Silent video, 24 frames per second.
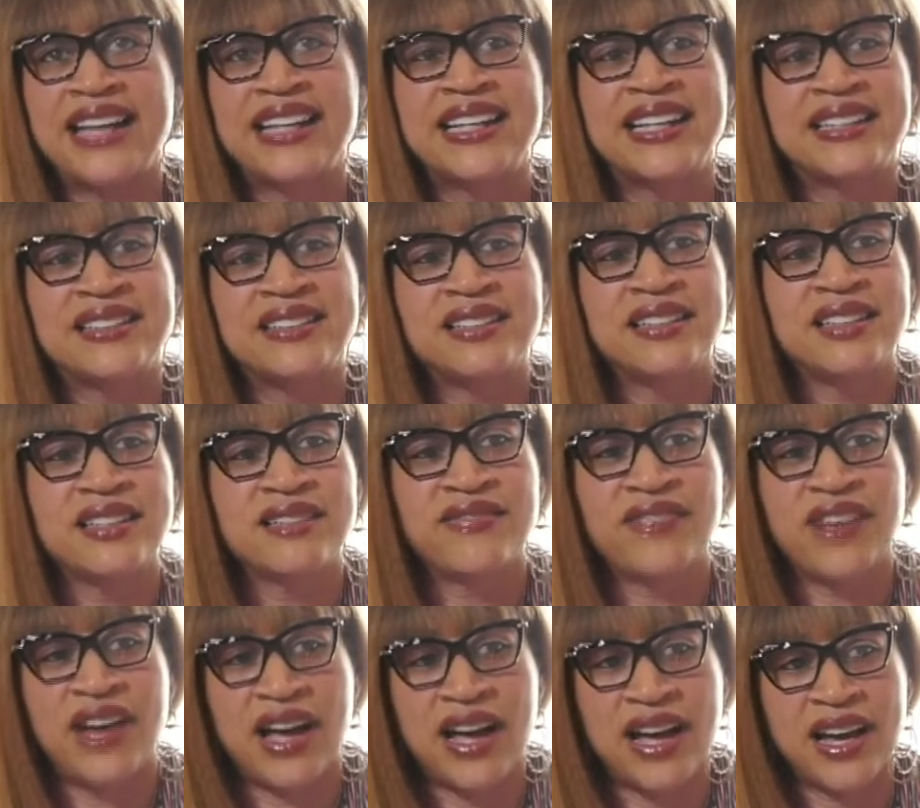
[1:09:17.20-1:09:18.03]
I get to
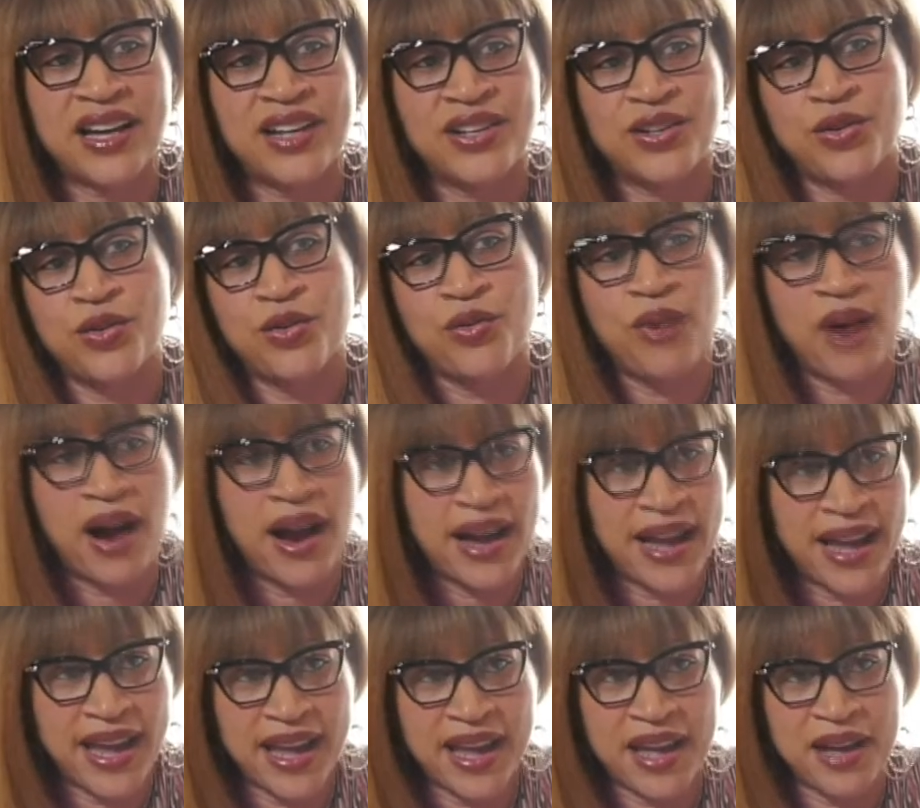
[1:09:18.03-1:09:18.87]
define who
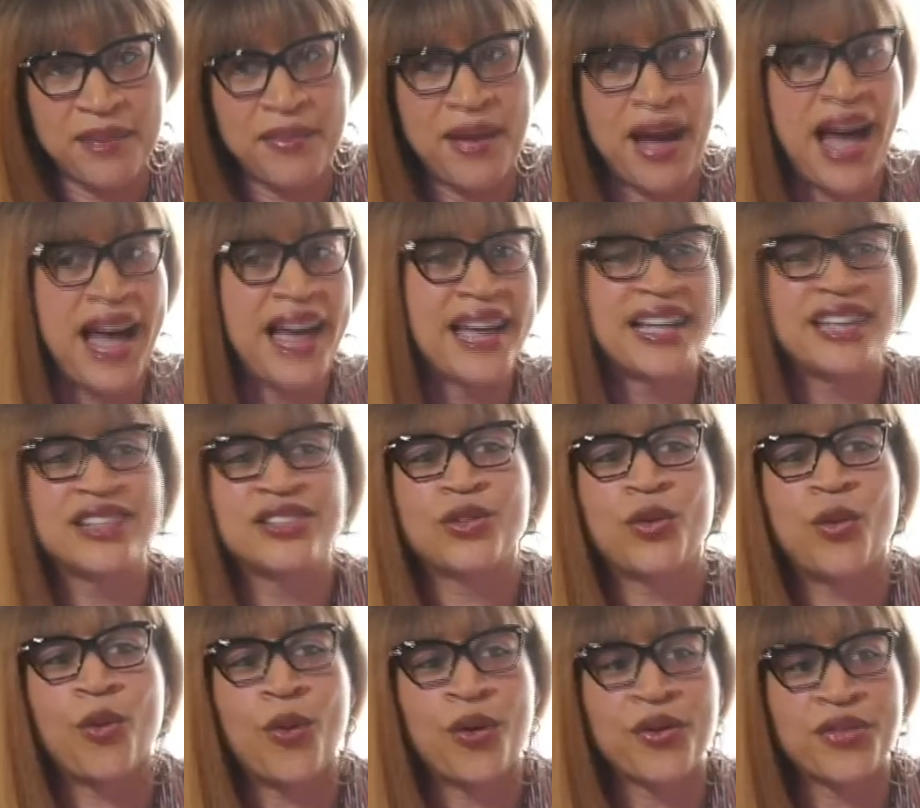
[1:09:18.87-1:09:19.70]
I am. I
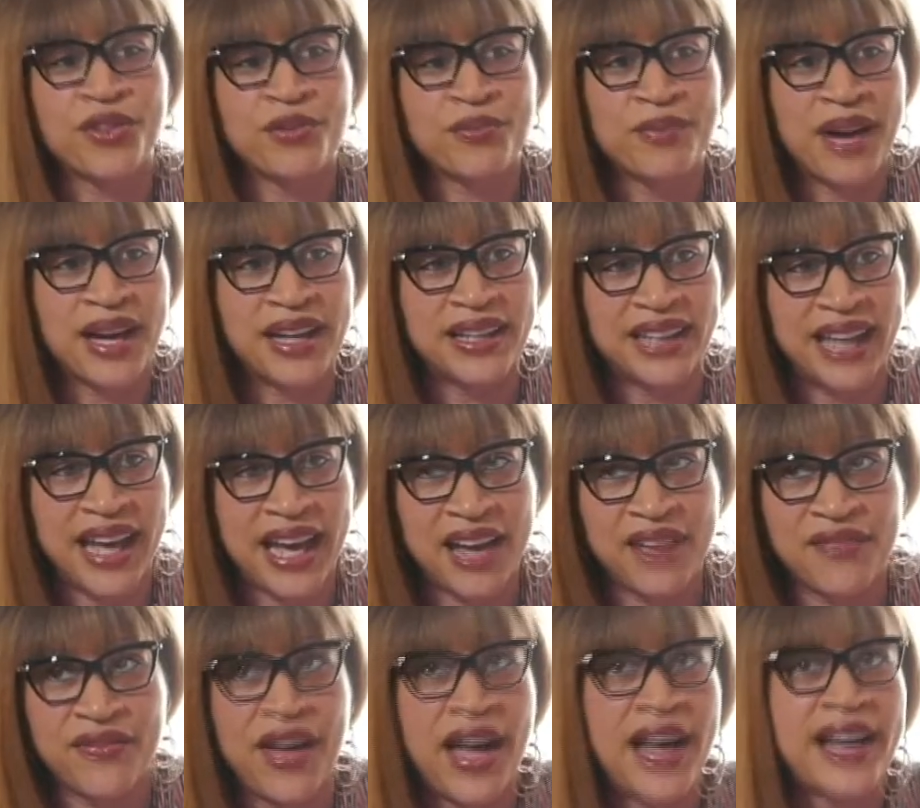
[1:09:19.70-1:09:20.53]
get to author my
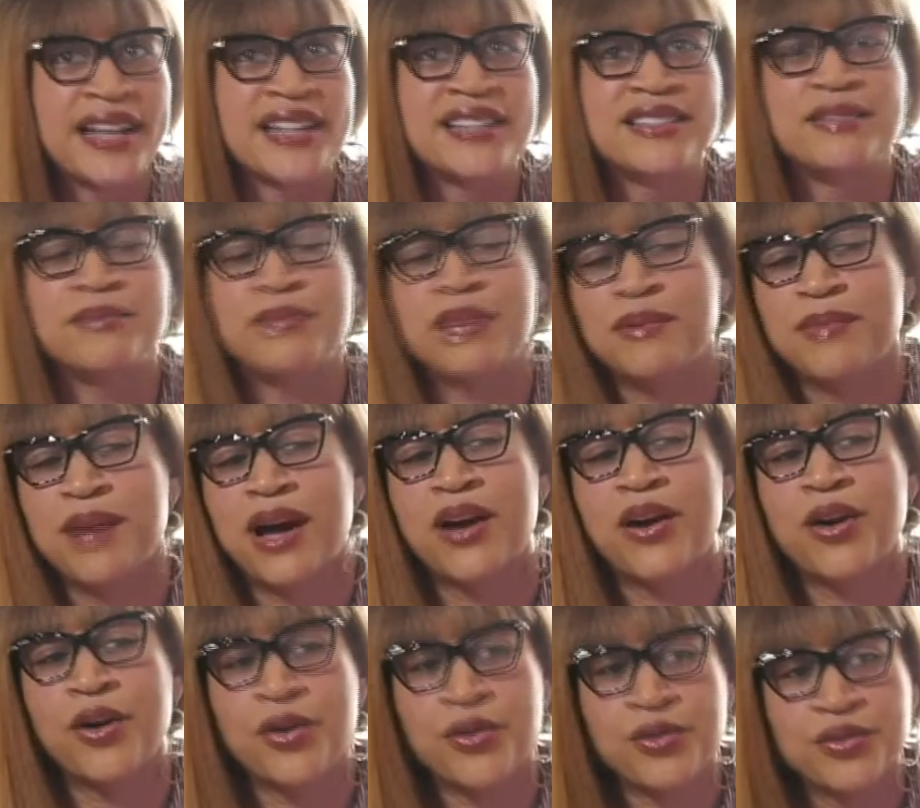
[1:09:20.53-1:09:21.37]
life. I get to be
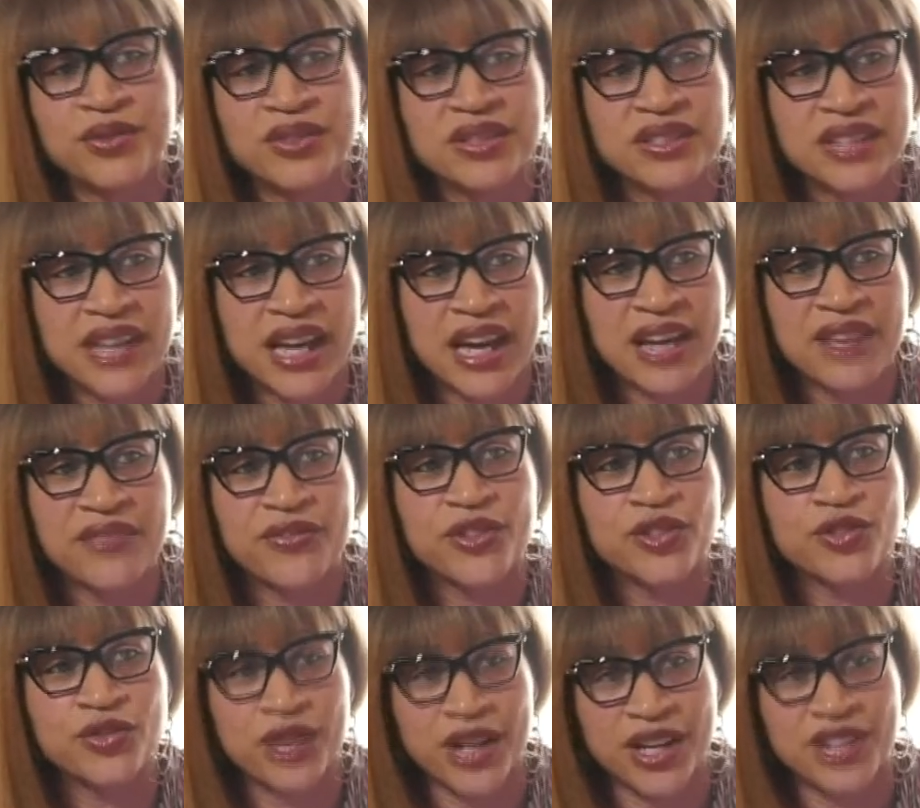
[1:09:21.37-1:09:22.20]
my own
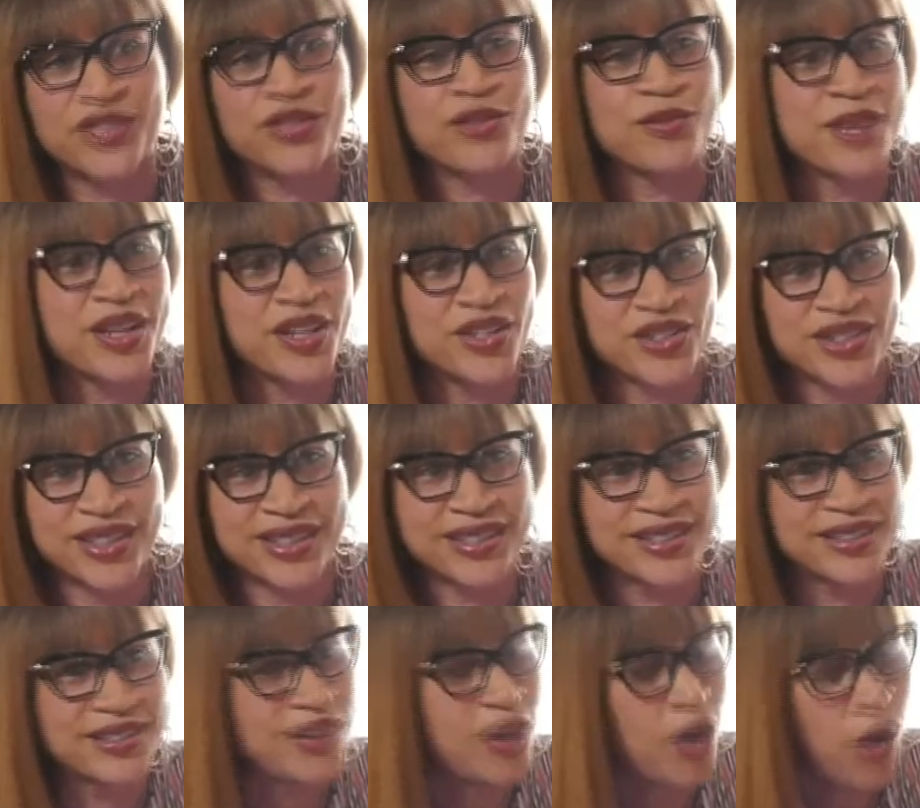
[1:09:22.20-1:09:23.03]
stand for
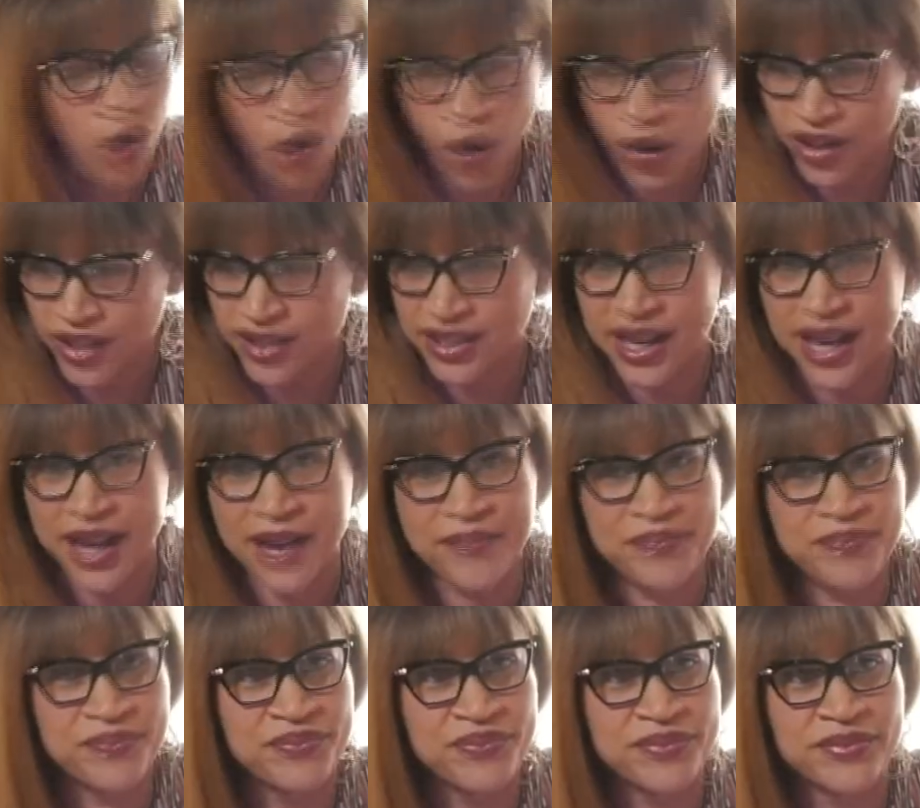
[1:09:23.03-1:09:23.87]
transformation all the
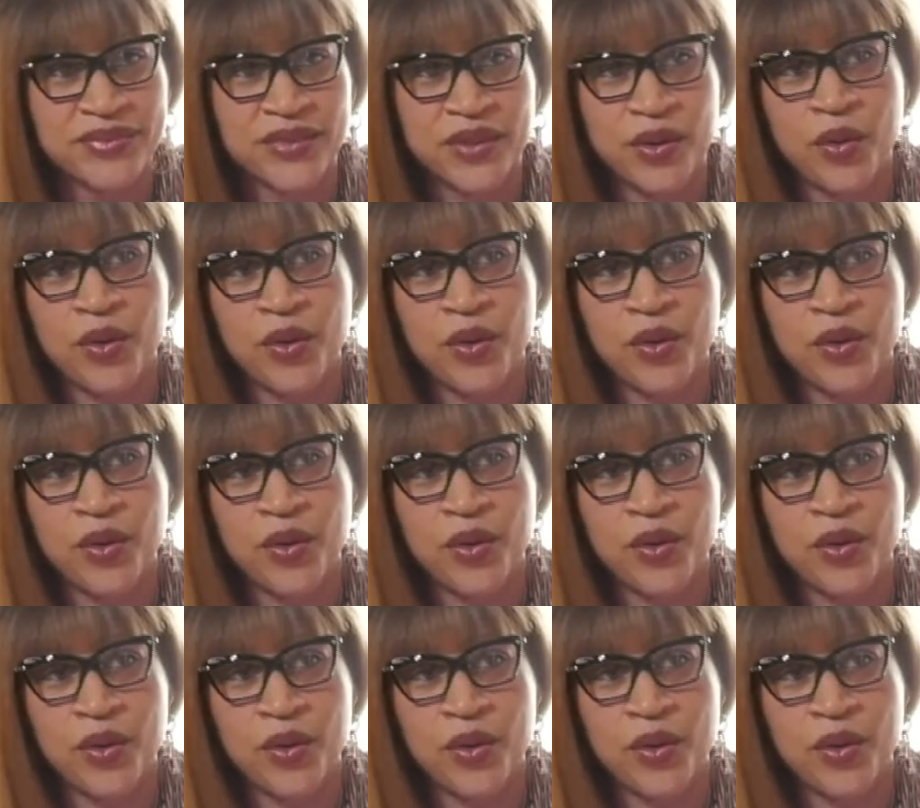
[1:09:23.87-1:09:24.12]
time.